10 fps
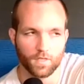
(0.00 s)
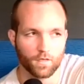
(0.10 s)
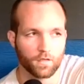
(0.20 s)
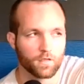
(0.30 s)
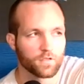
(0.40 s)

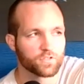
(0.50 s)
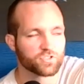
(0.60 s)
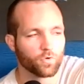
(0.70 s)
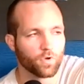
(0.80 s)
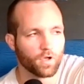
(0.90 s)
yeah
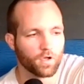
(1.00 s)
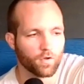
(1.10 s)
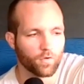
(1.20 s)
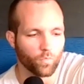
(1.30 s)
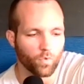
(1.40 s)
so
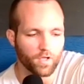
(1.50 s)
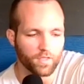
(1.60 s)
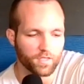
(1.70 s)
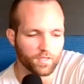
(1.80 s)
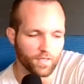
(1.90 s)
uh, what
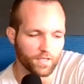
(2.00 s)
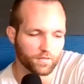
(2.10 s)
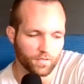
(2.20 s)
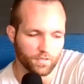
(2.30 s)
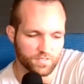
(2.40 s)
can like
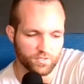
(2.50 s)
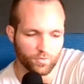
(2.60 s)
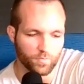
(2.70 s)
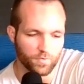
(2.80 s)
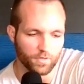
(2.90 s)
the
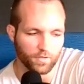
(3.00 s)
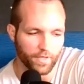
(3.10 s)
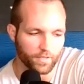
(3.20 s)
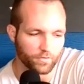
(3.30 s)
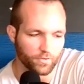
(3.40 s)
consumer
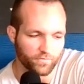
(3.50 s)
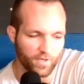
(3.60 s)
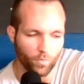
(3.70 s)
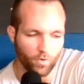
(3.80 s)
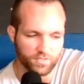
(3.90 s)
like do if
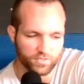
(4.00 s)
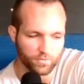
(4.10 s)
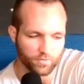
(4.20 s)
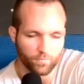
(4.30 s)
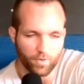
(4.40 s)
they want
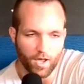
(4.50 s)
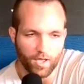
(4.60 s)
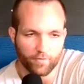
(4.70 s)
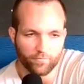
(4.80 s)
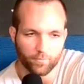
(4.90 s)
to
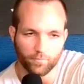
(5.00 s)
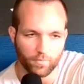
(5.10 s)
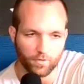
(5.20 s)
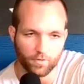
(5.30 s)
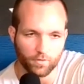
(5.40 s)
buy from
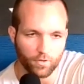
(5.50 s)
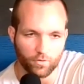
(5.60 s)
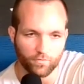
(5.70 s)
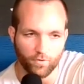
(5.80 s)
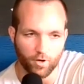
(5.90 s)

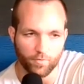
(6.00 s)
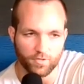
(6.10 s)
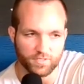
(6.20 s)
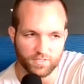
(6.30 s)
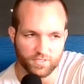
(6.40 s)
local
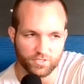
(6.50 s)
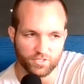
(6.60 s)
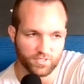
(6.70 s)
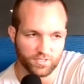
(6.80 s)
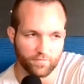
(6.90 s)
farmers is it
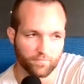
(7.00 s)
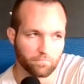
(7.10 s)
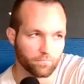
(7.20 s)
just like